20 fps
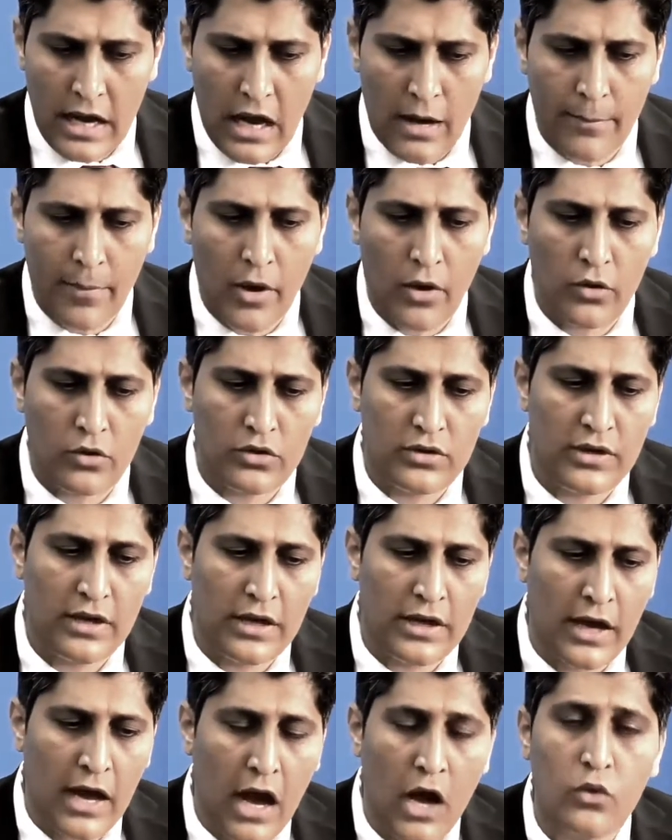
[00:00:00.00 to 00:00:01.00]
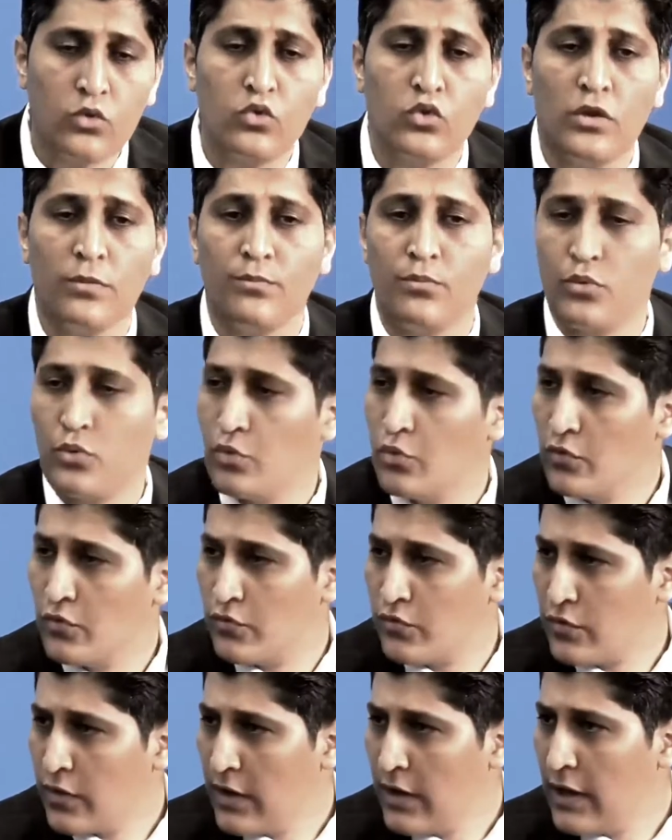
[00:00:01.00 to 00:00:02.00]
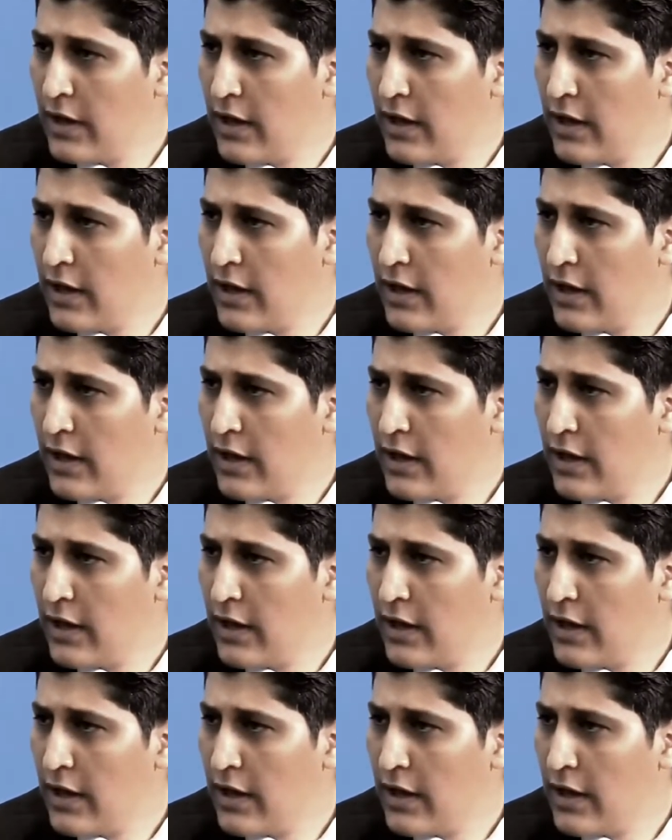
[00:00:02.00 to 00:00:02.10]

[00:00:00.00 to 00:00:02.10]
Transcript: about how to improve